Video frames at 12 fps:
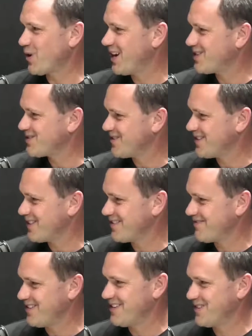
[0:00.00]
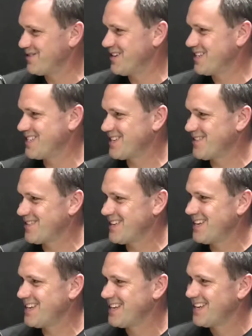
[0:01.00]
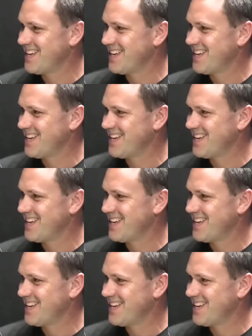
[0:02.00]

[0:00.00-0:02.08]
more casual, I think, when I actually got there.